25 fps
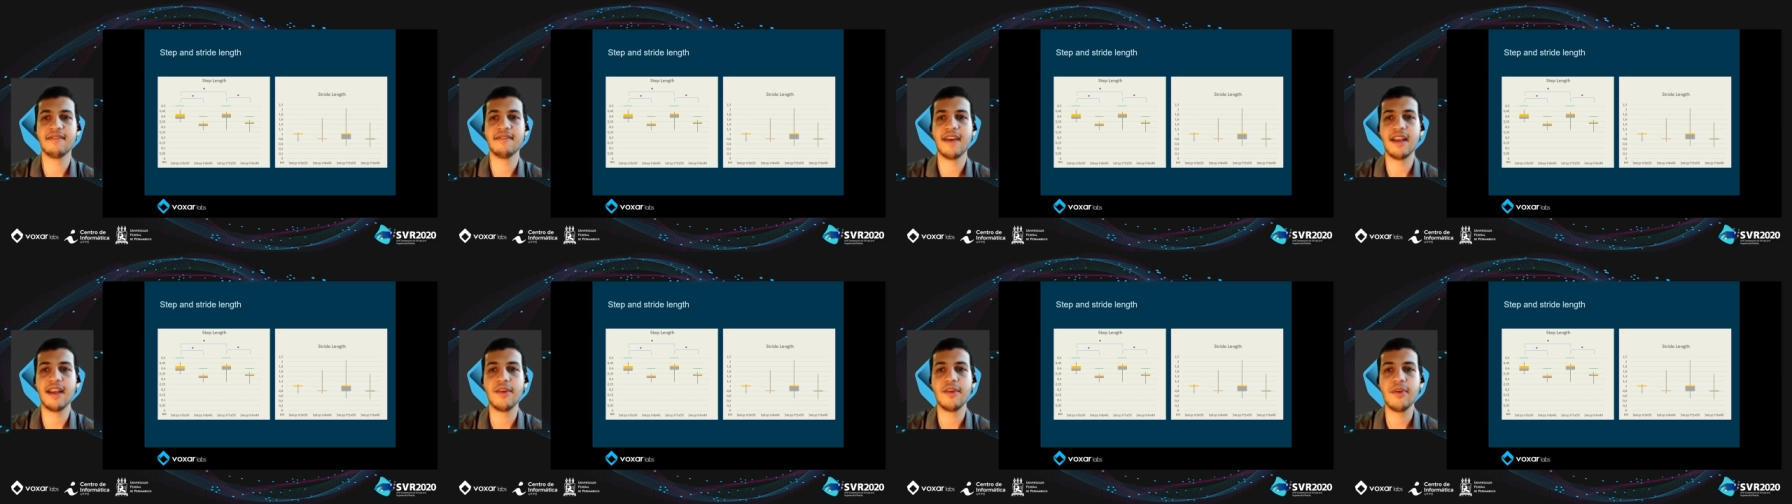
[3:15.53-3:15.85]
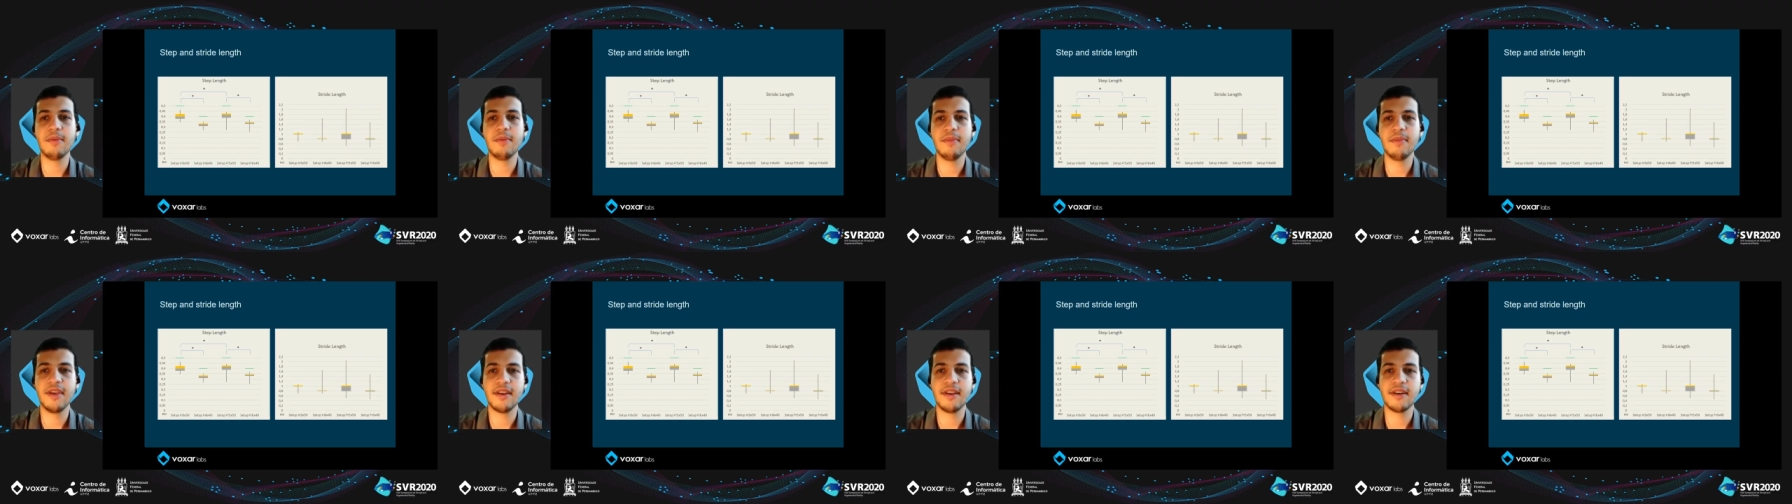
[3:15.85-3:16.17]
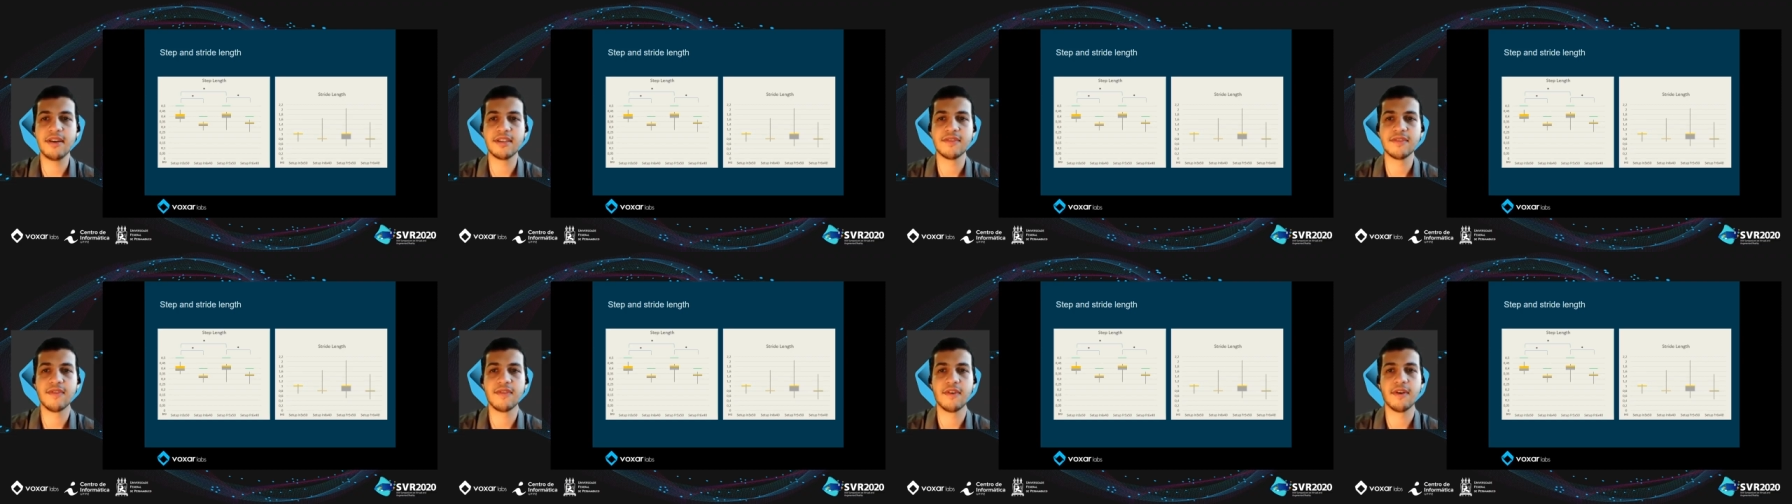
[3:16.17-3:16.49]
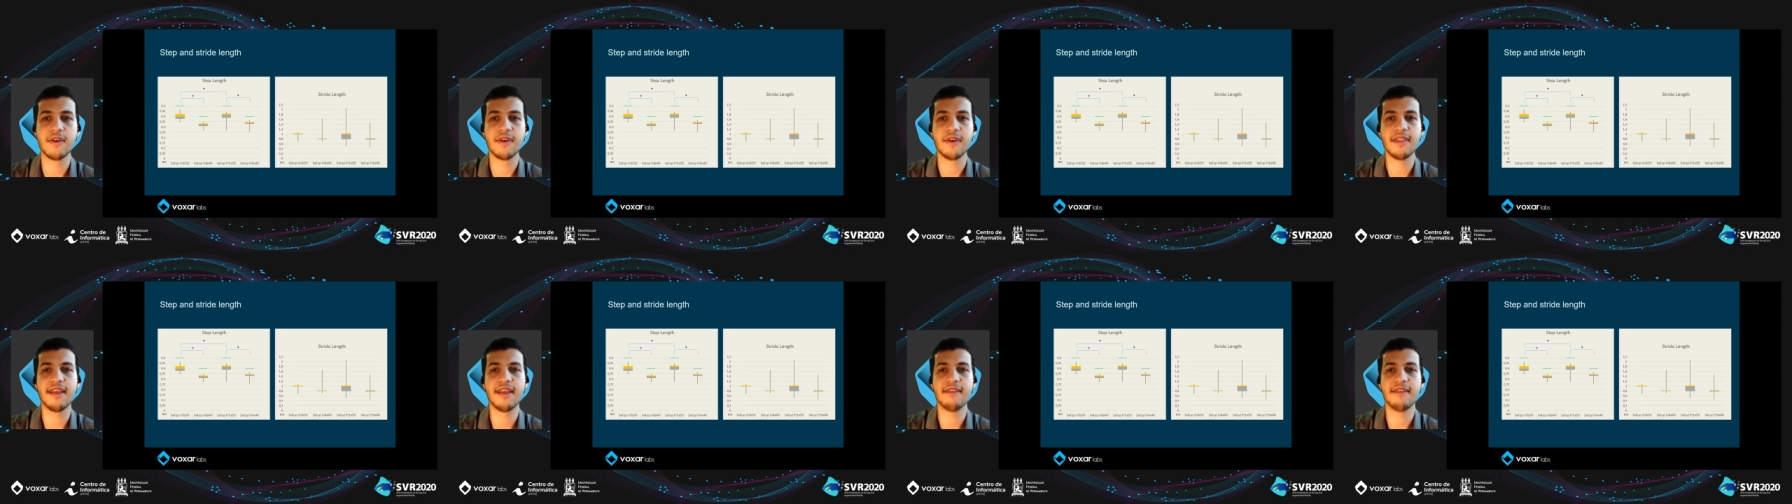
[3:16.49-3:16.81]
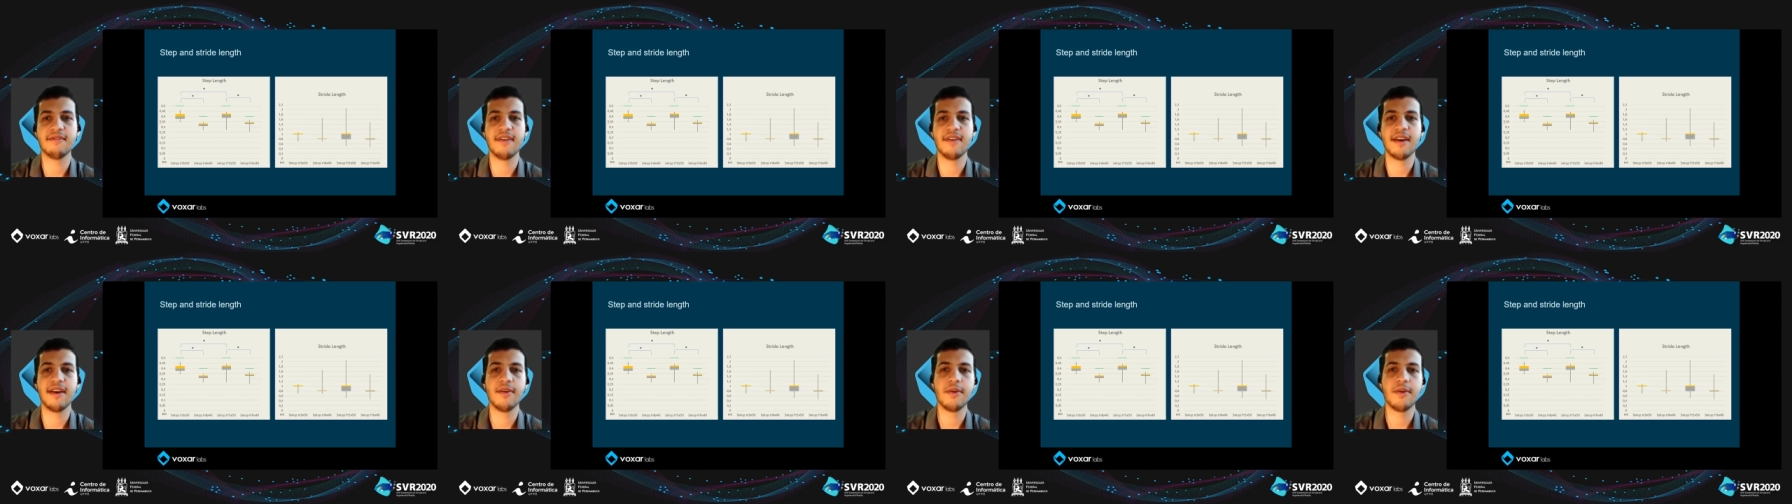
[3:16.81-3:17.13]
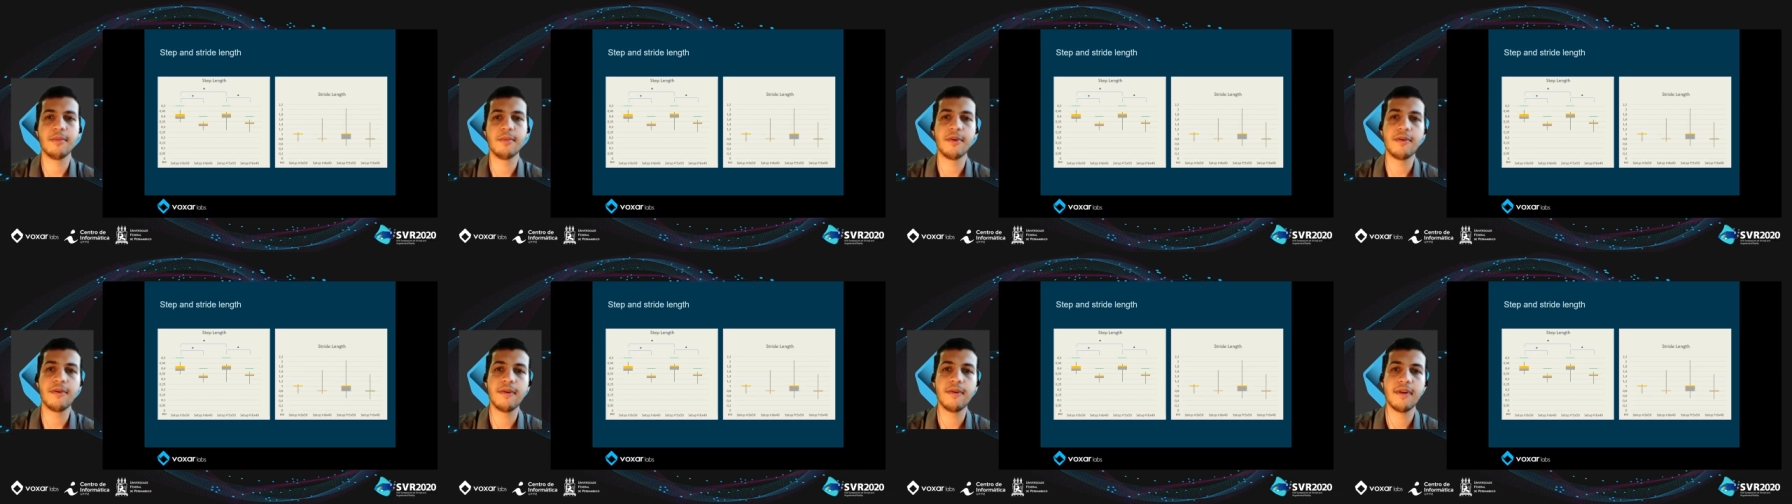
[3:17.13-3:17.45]
value in meters for that
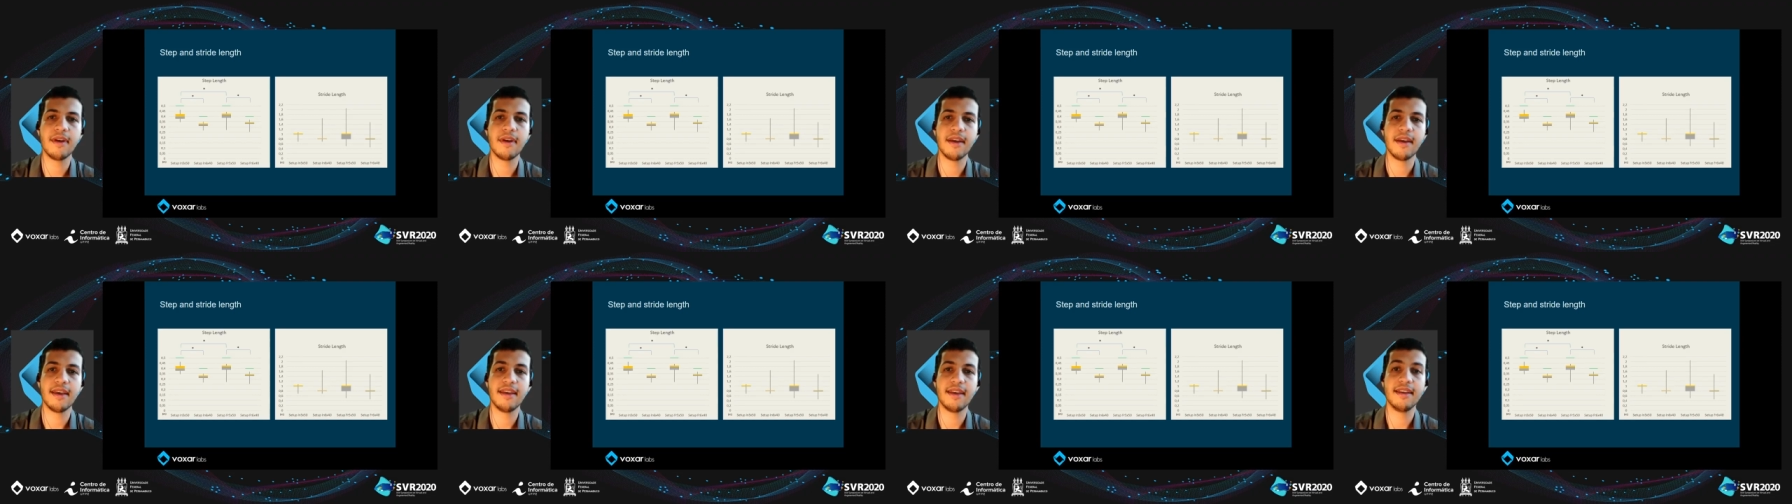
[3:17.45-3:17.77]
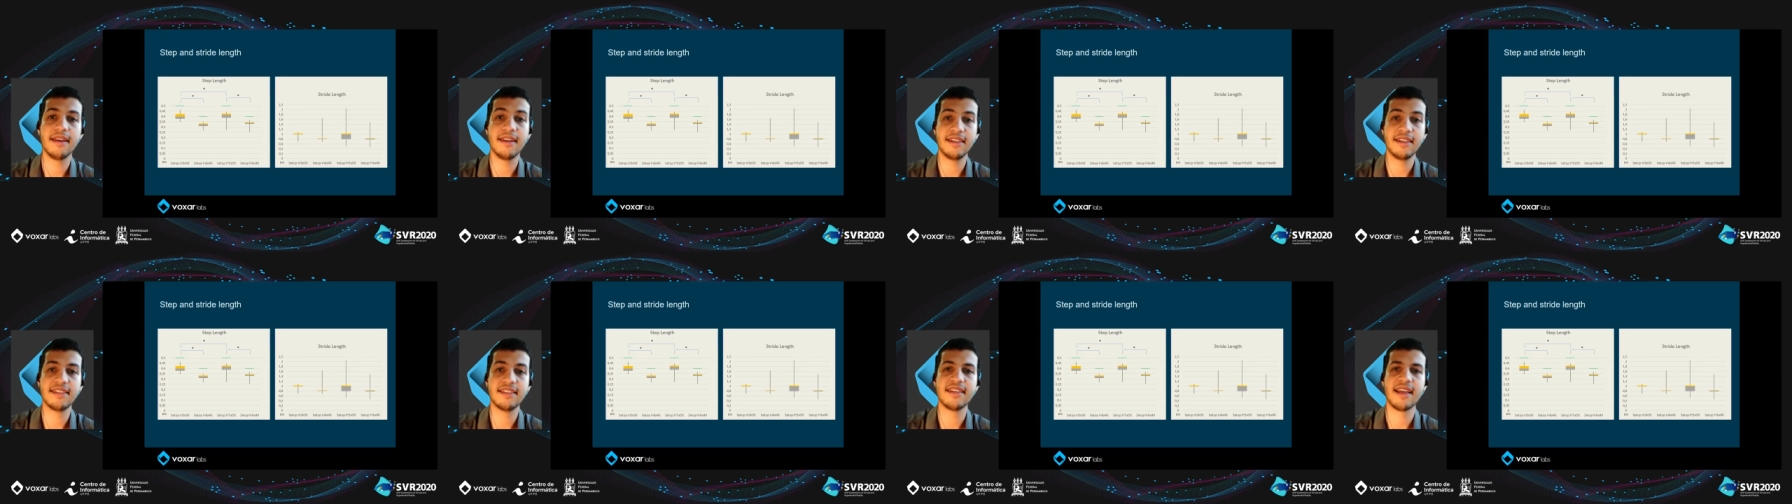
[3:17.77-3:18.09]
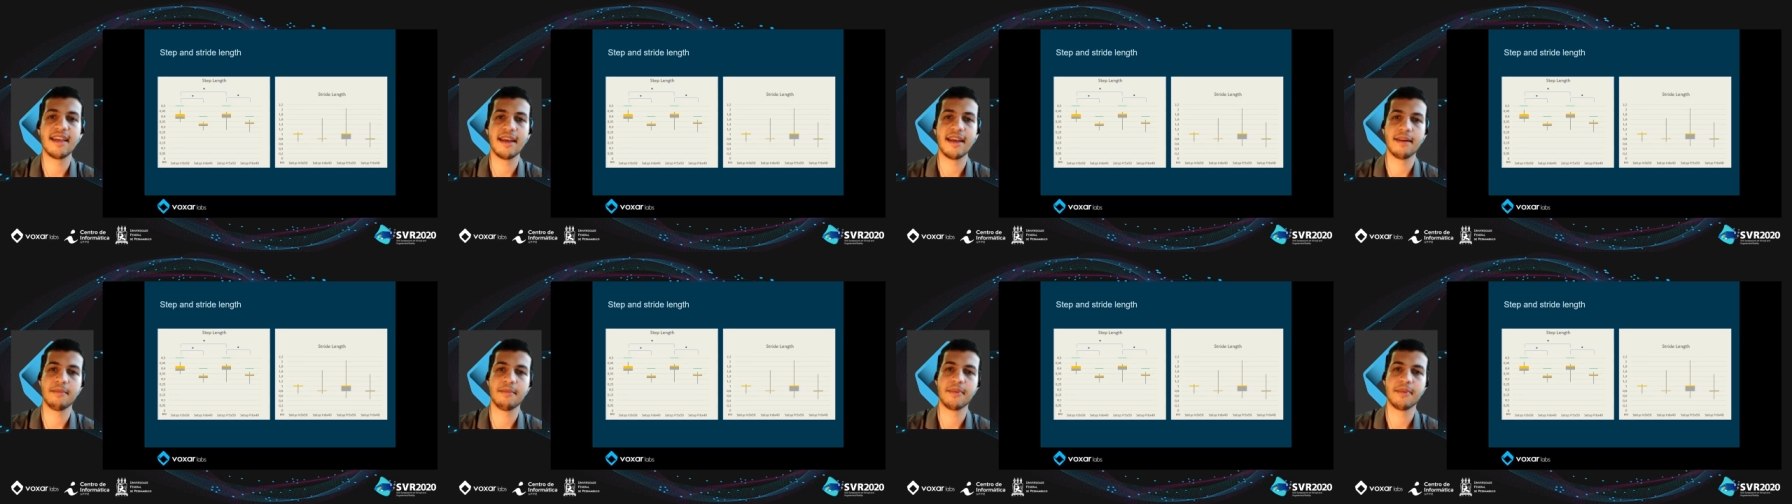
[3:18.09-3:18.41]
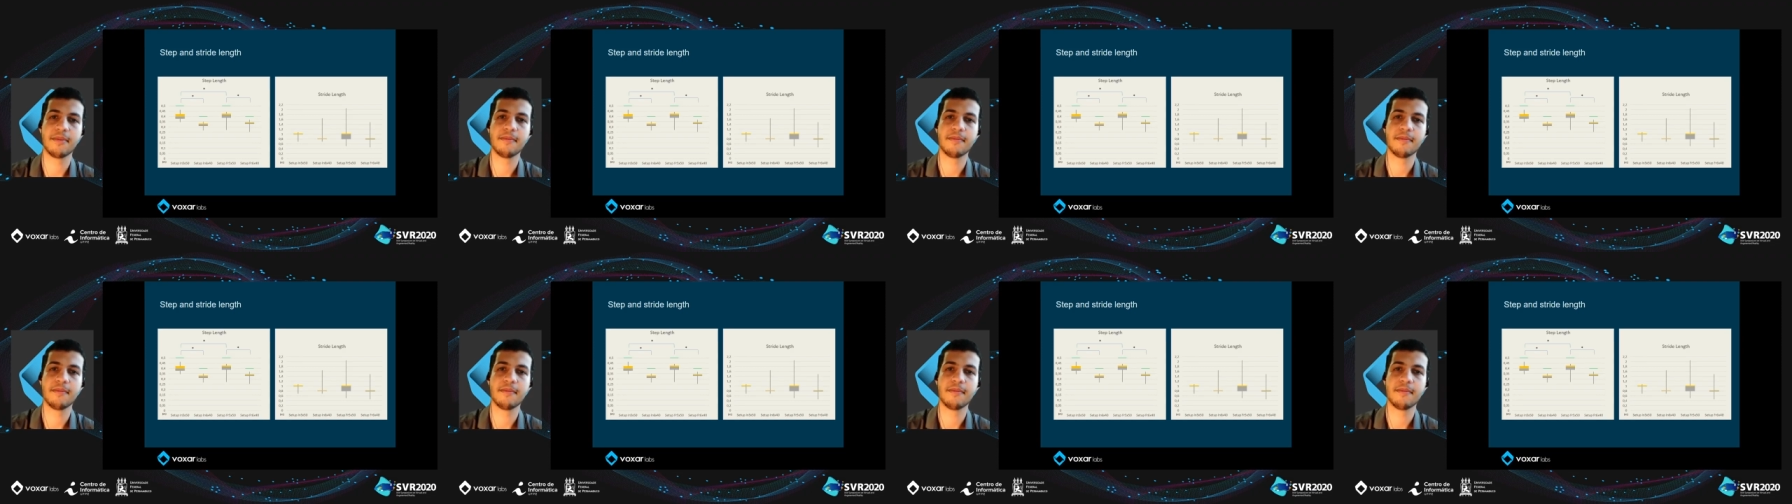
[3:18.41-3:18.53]
variable in each setup,